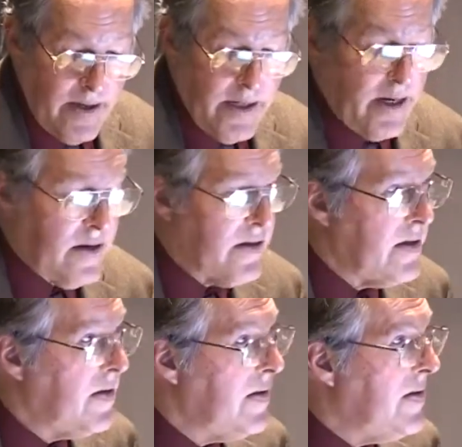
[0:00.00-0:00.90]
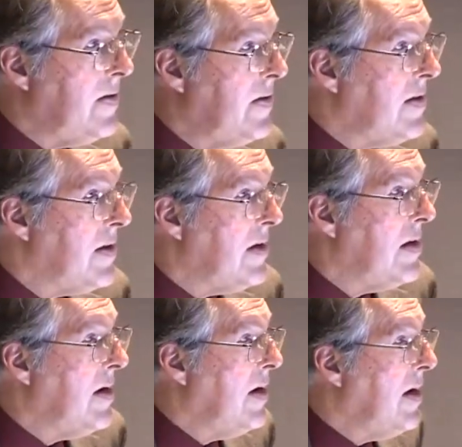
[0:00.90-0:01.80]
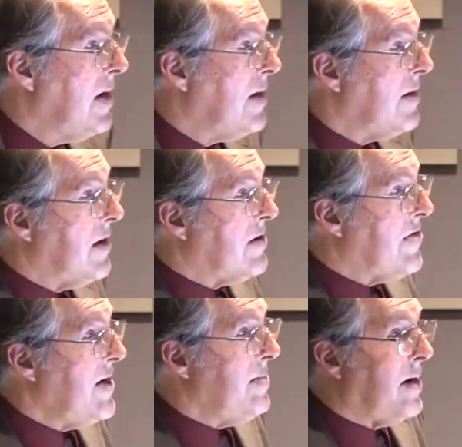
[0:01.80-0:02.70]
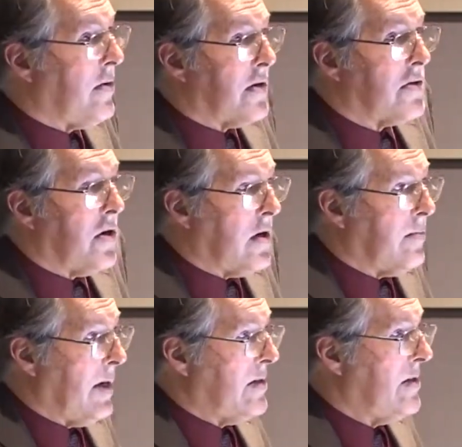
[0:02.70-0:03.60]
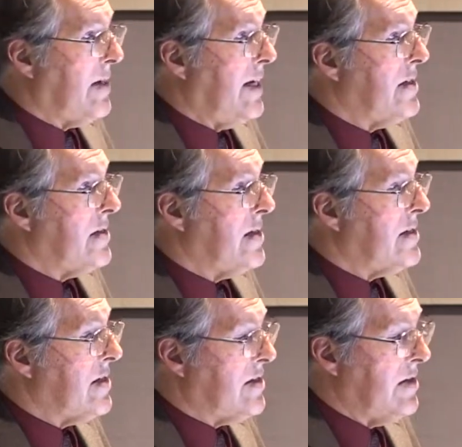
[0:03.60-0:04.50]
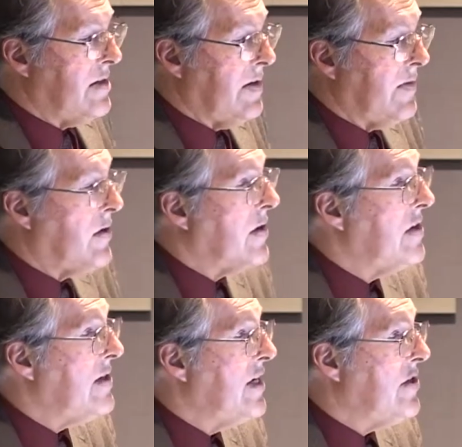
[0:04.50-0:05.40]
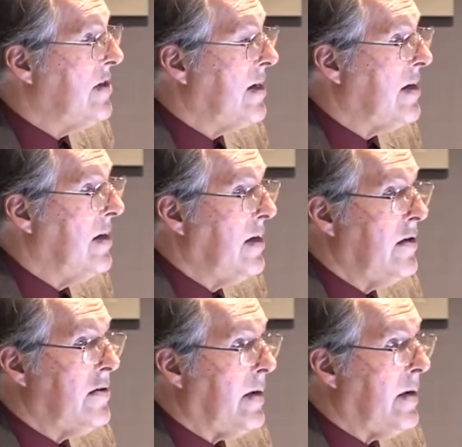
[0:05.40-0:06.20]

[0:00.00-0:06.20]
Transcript: Now, on the other theme I want to talk about today is the existence of an organization that, to